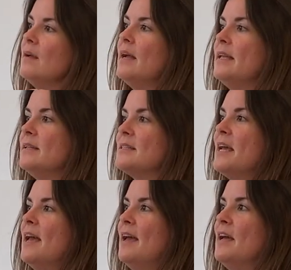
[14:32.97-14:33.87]
And
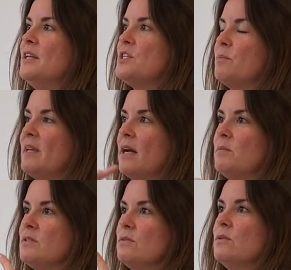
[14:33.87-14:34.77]
to be able
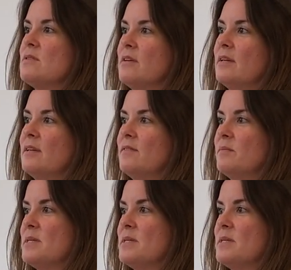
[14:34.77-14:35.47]
to also give them